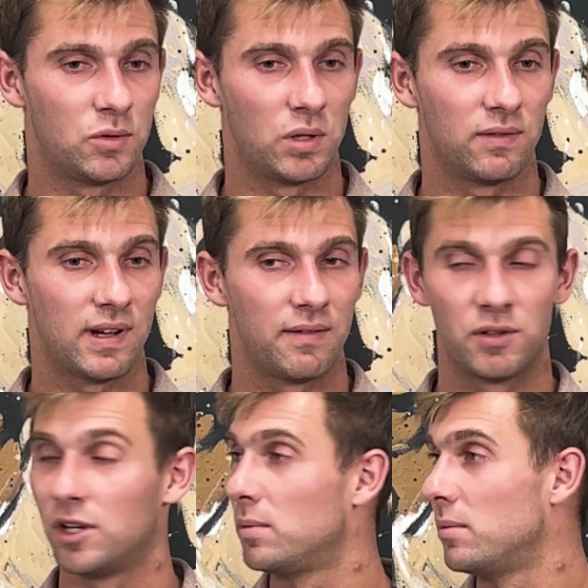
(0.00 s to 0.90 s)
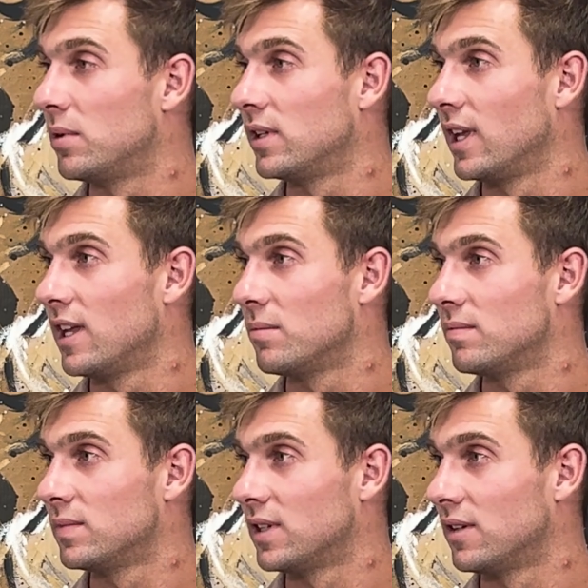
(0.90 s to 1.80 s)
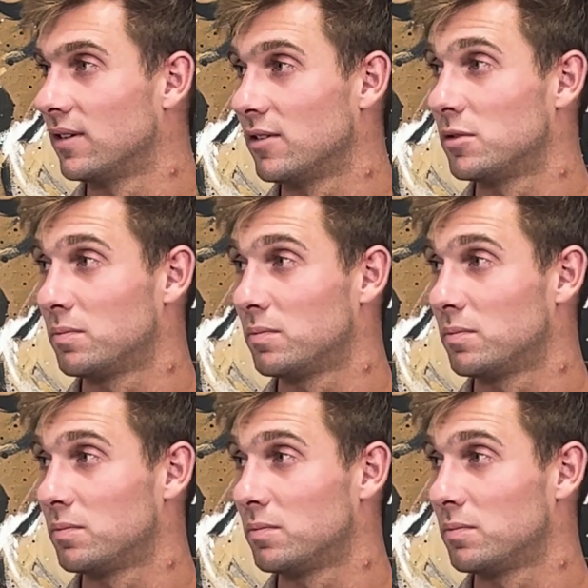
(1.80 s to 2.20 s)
25, 30 people at the game, so it was